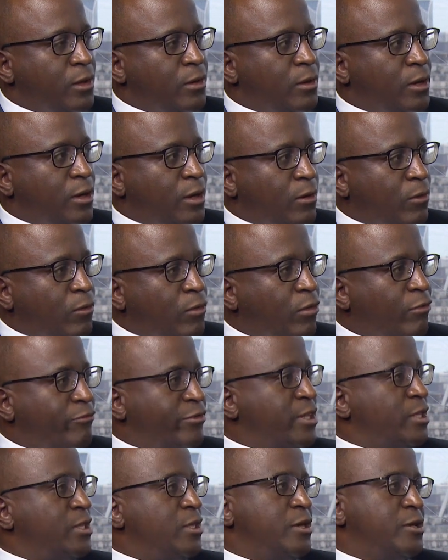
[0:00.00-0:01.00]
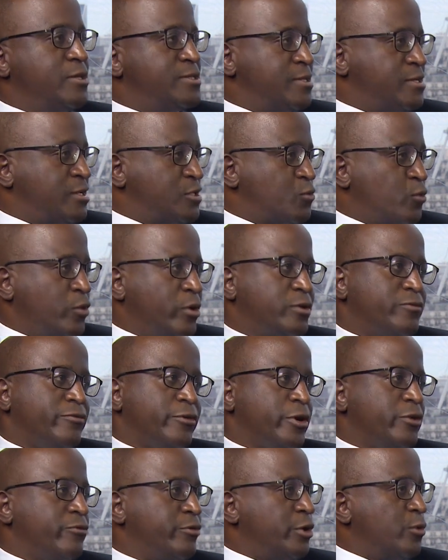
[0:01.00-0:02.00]
over the years that has worked
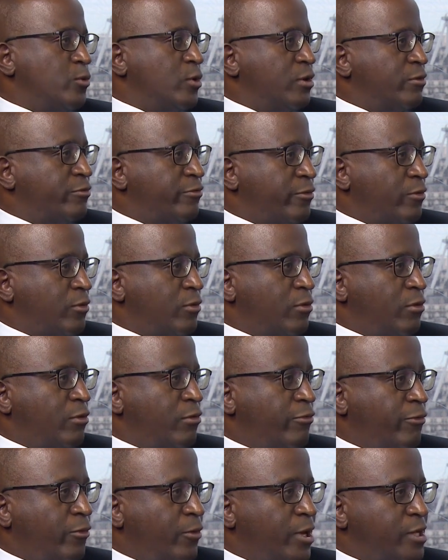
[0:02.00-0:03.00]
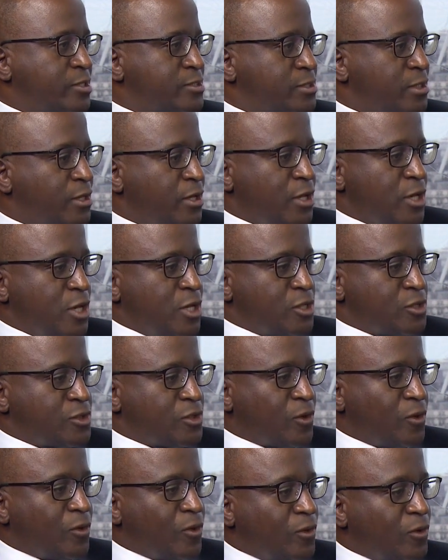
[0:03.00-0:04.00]
very, very well for us.
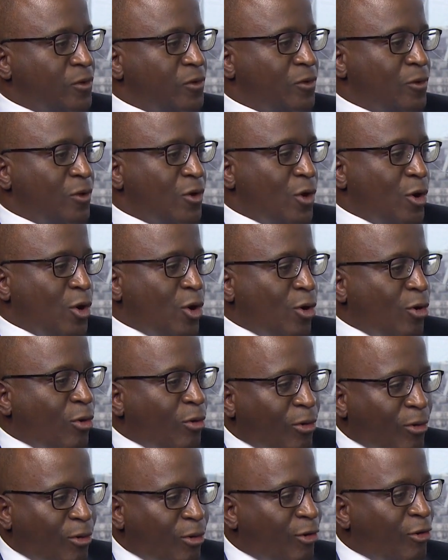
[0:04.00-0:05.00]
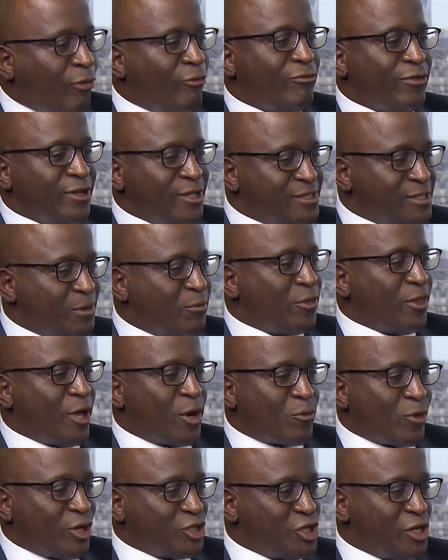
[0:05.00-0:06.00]
So hopefully some of that
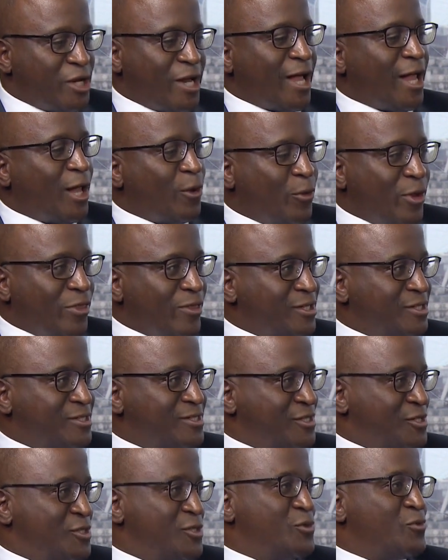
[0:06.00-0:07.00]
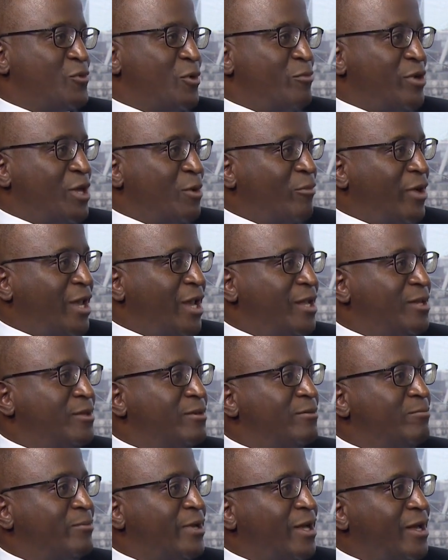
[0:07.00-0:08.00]
rationale when the decisions were being made
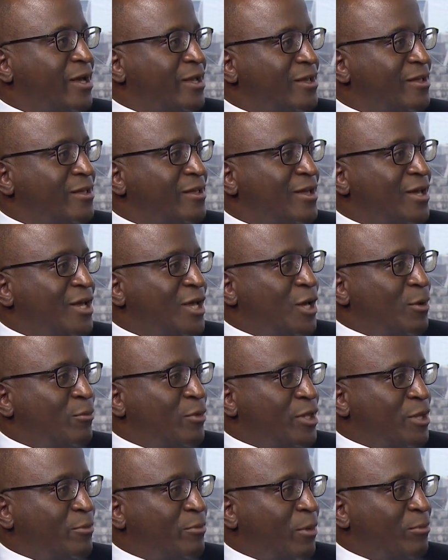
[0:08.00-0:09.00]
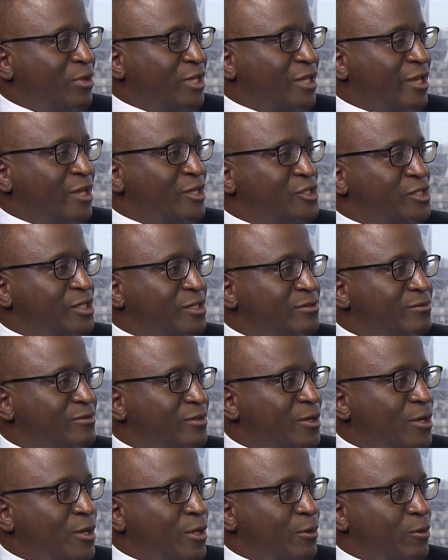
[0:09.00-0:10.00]
by the publication,
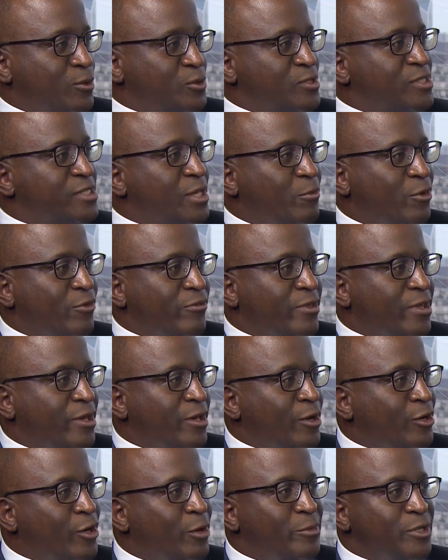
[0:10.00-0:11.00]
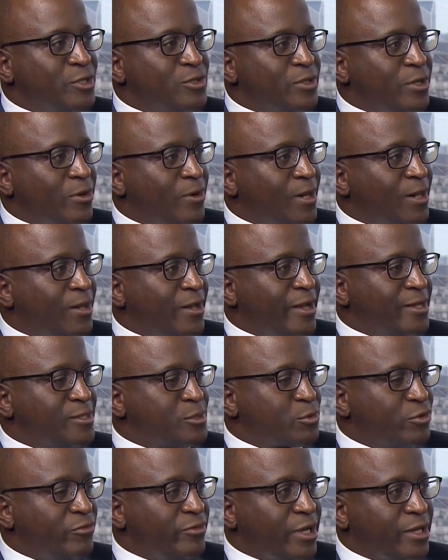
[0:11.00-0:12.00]
those were some of the commentary our clients
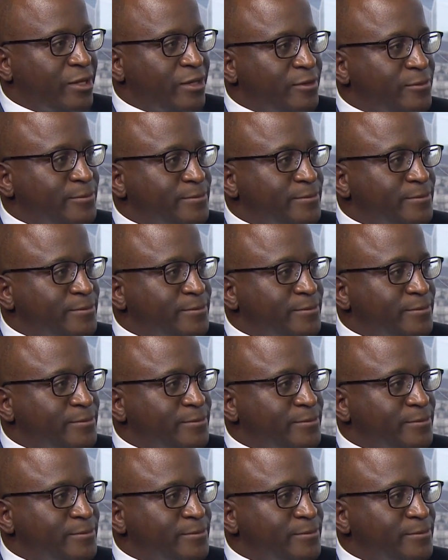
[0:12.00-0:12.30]
provided.